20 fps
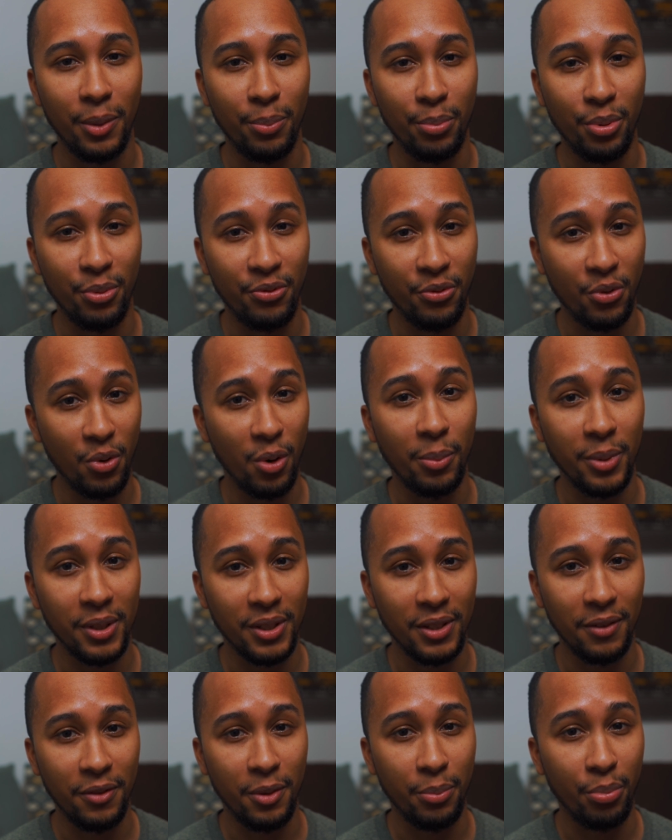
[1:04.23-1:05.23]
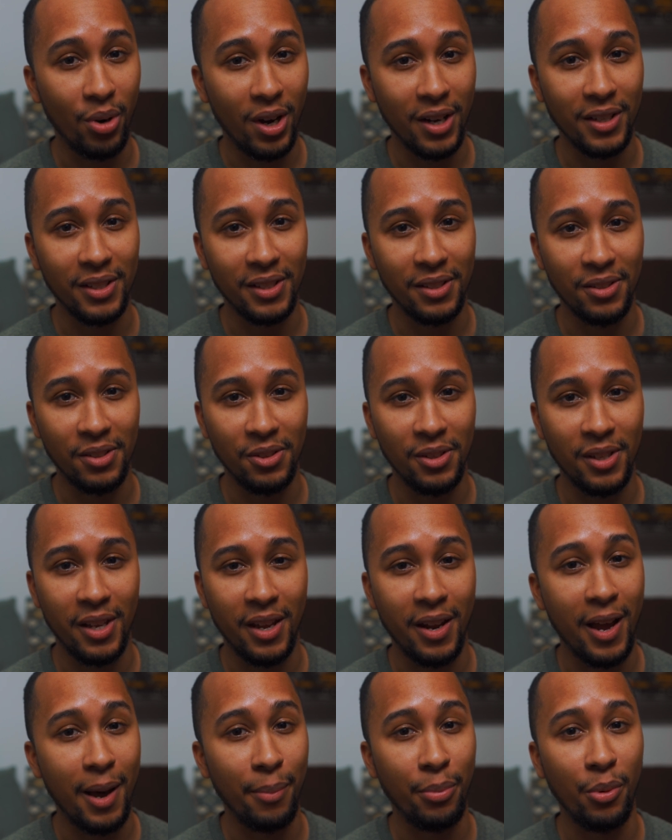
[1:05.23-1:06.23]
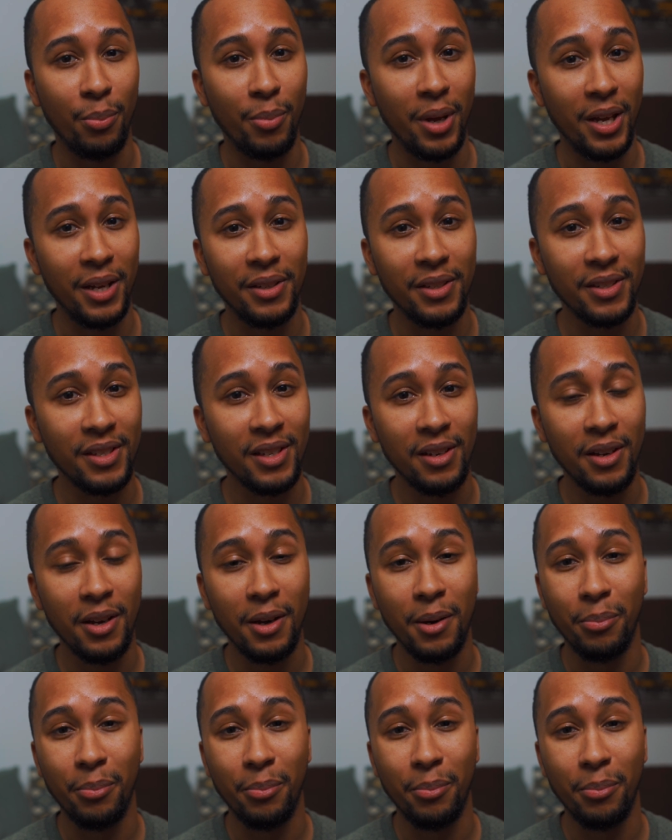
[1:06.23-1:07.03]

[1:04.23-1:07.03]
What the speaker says: and the performance of the processors that Apple makes,